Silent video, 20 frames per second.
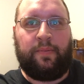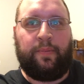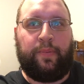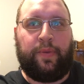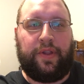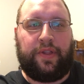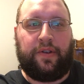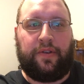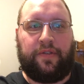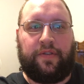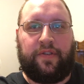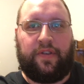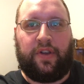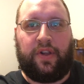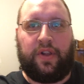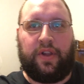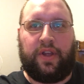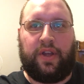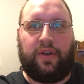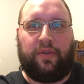But there's
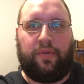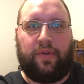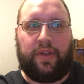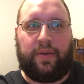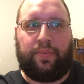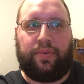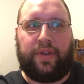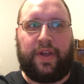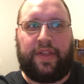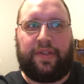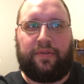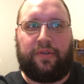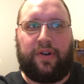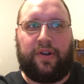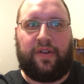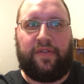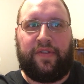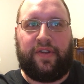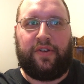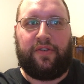still, with a plethora
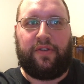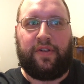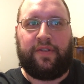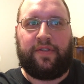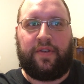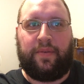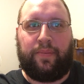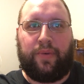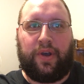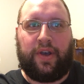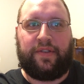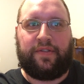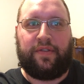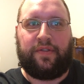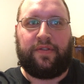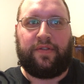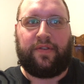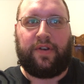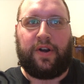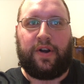of injuries to Boston
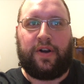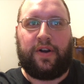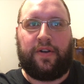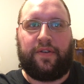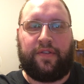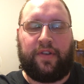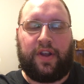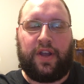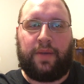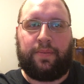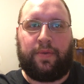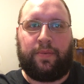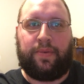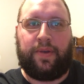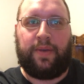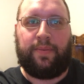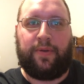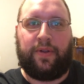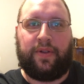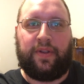starters, a couple
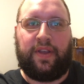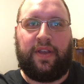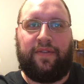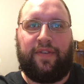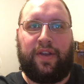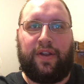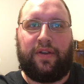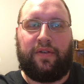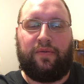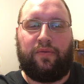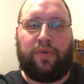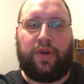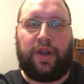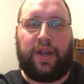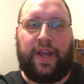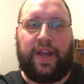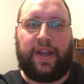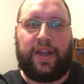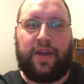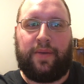people leaving, and one
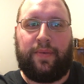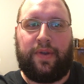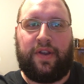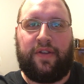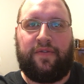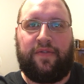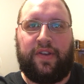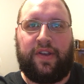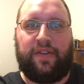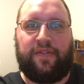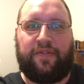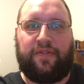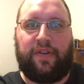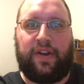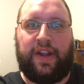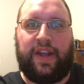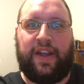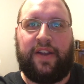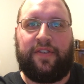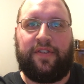guy coming in via
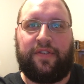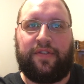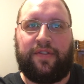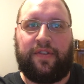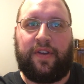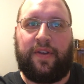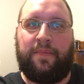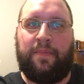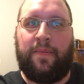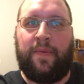free agency.